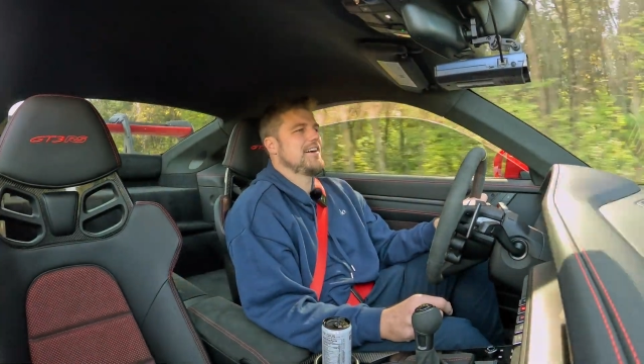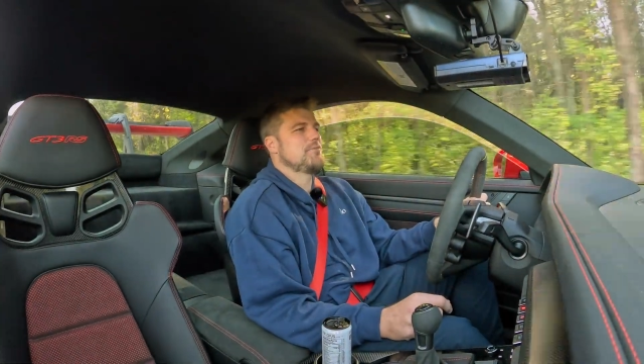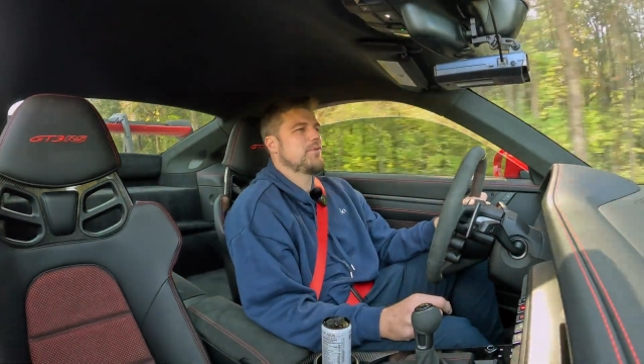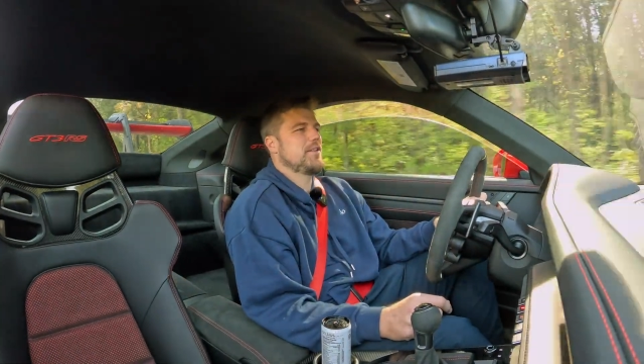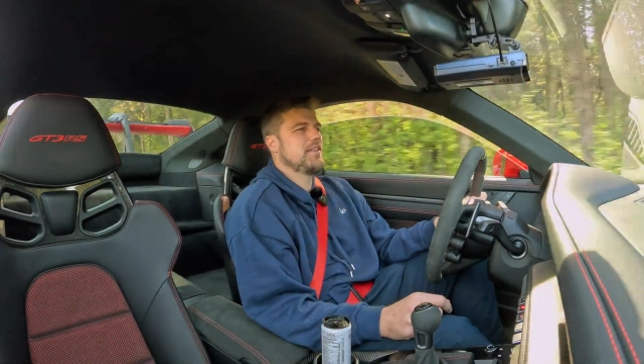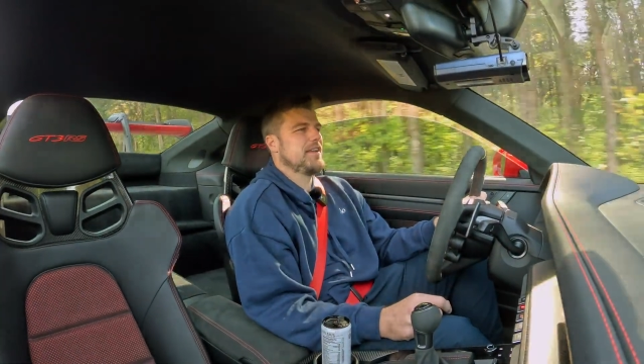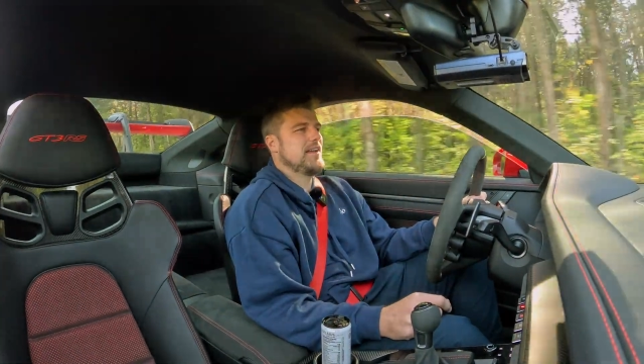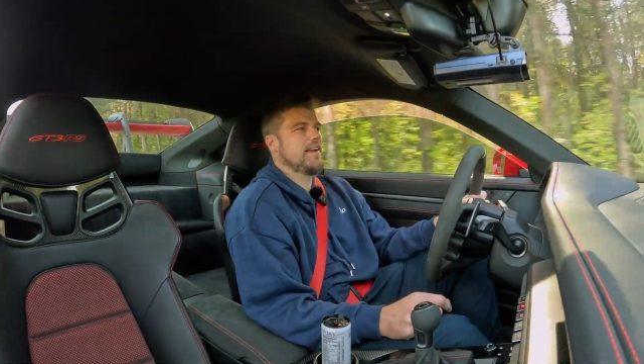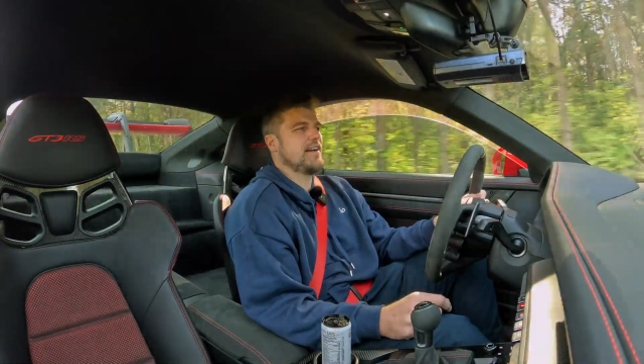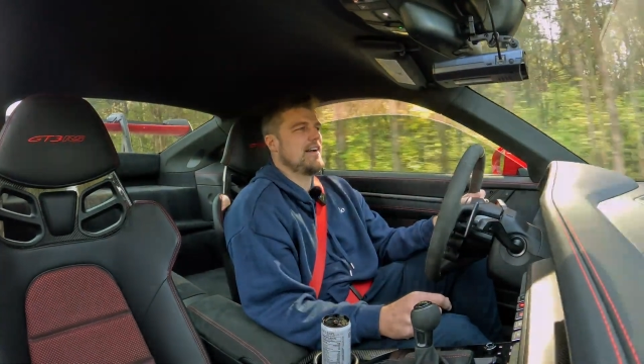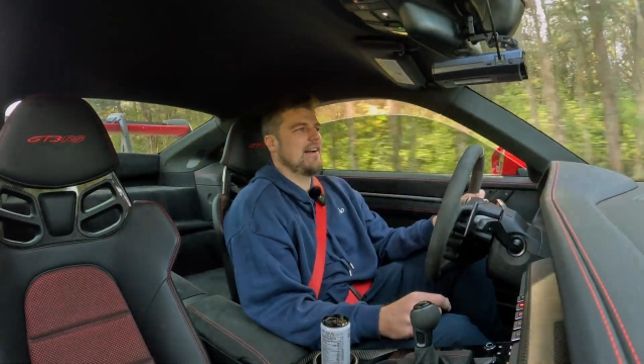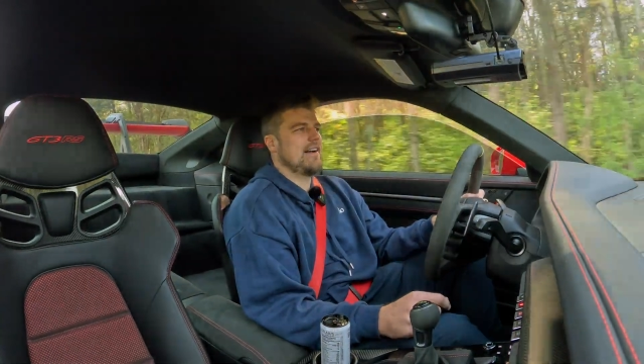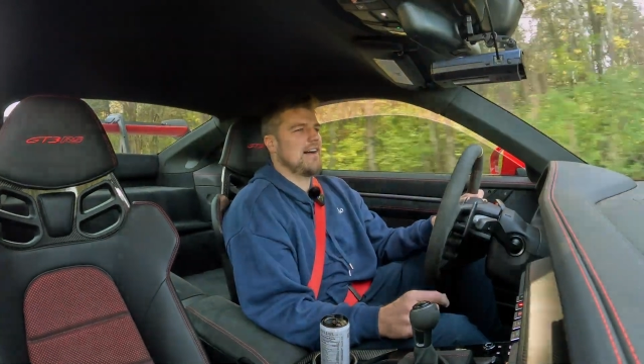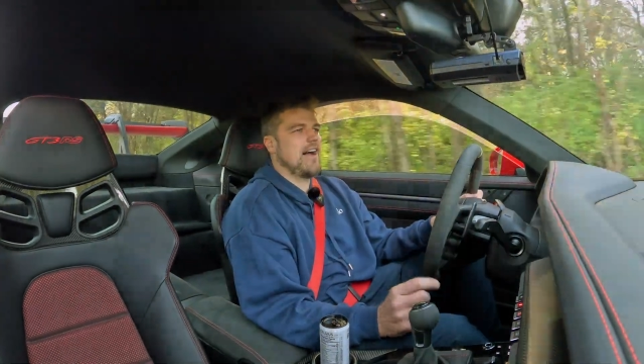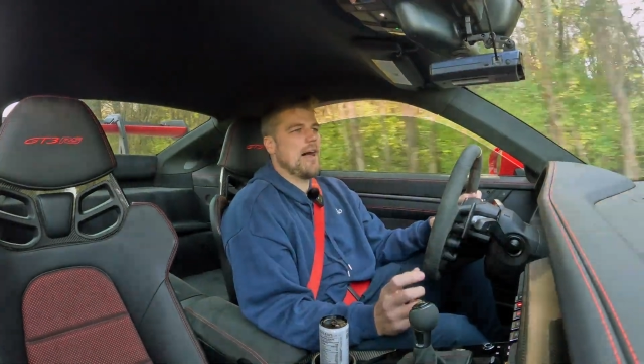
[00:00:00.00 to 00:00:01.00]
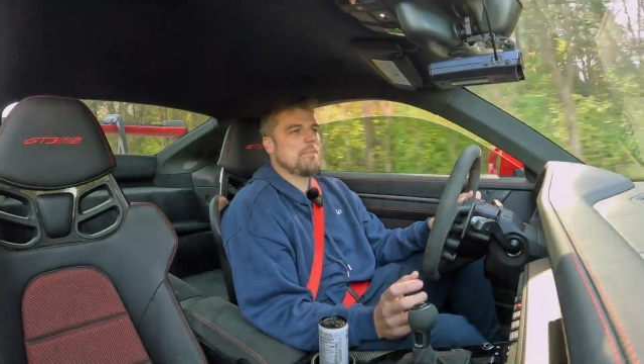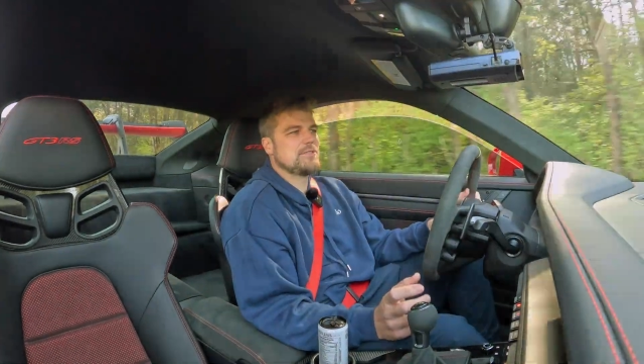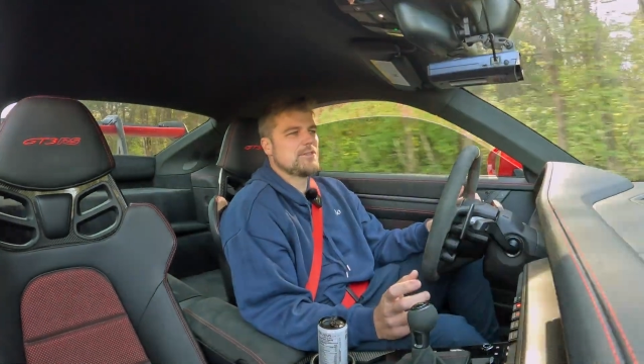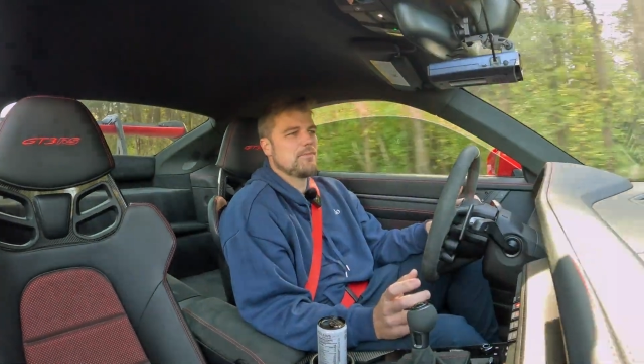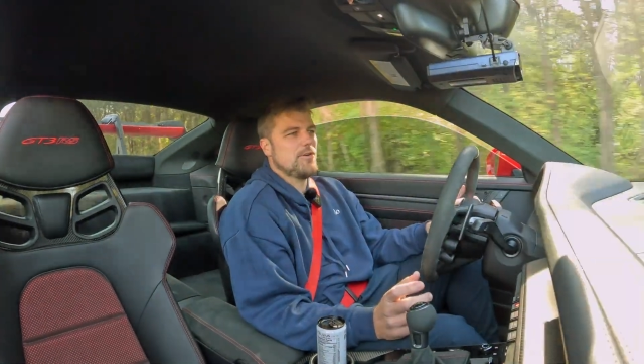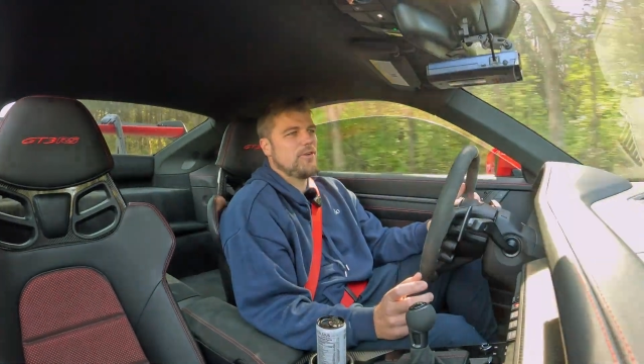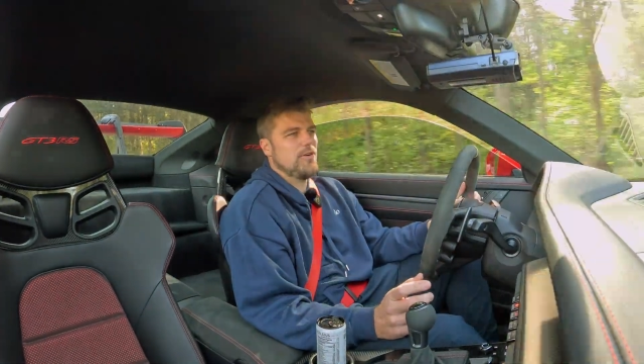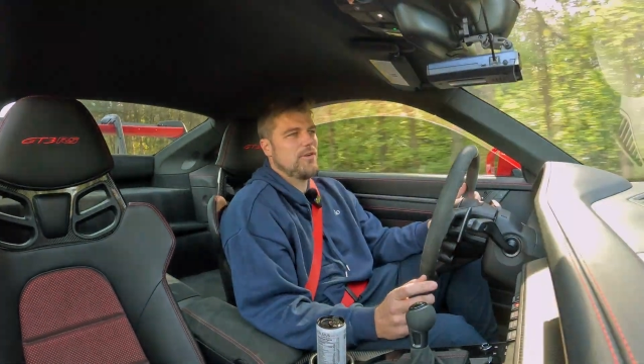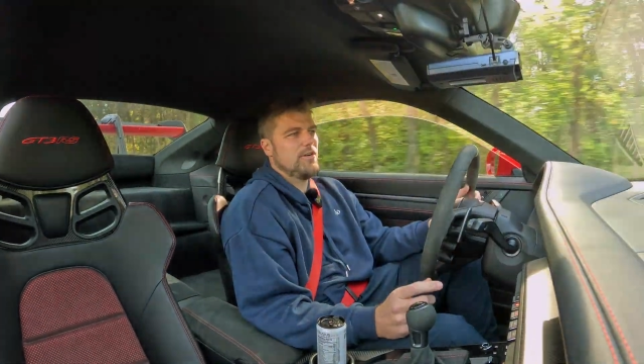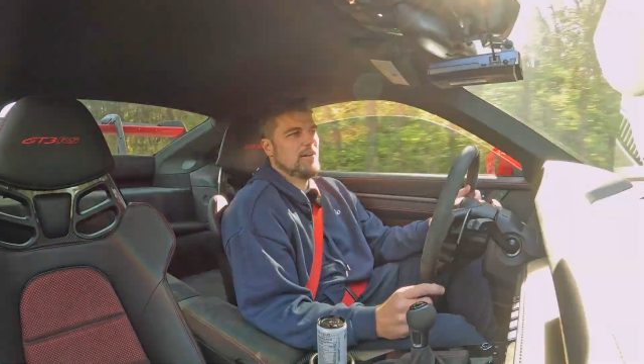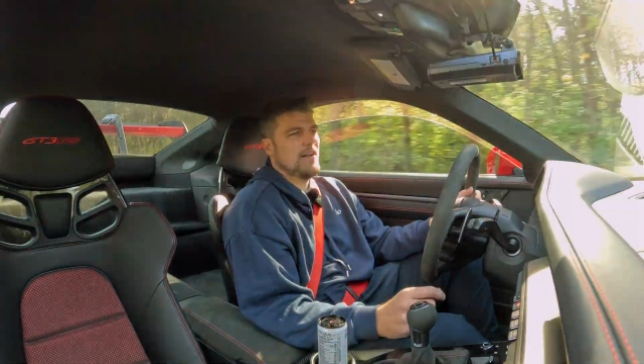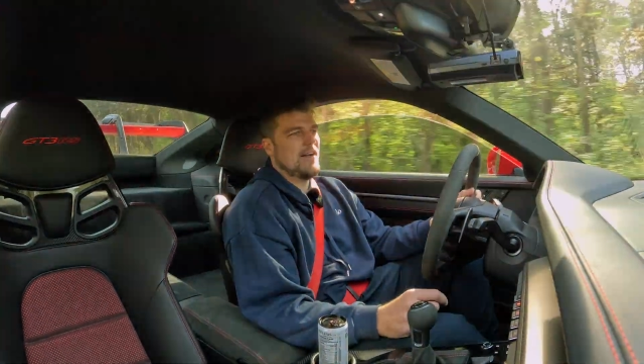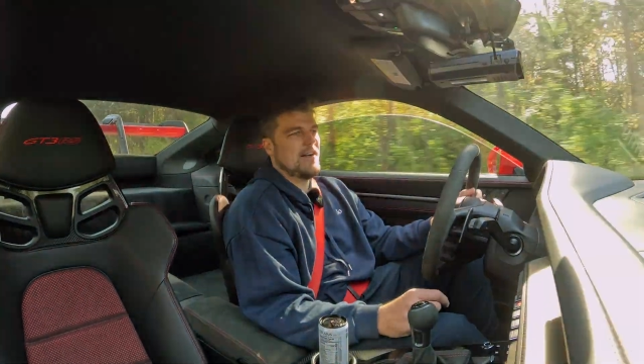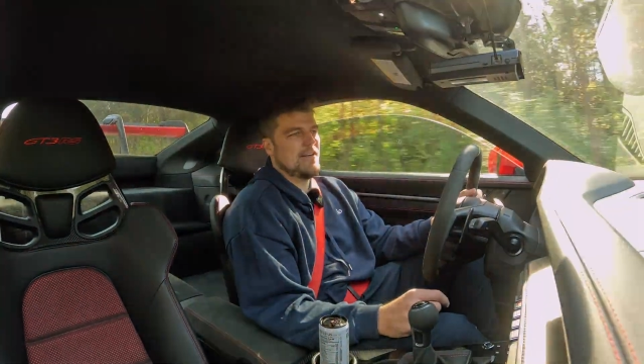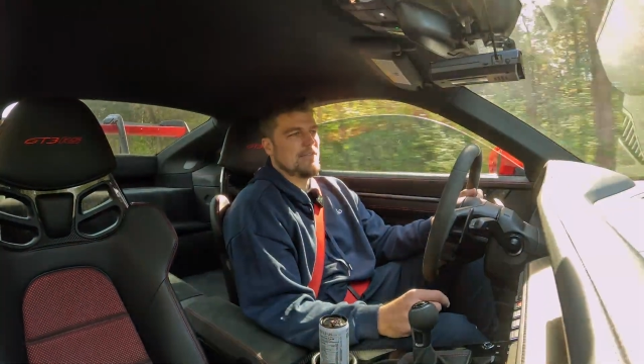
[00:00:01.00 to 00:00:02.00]
with a
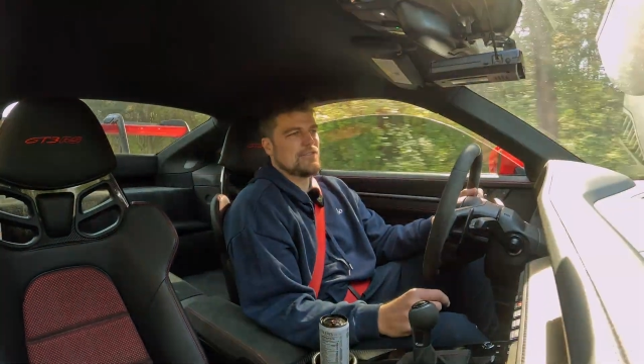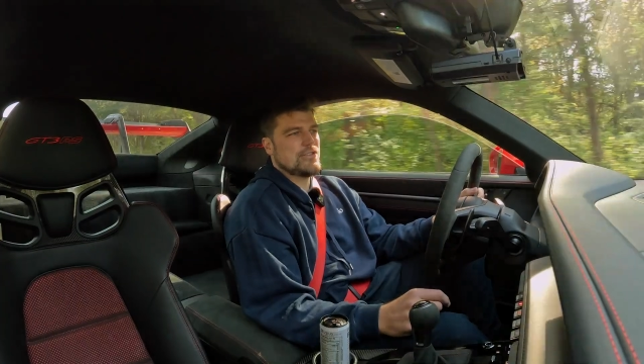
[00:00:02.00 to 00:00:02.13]
optimal of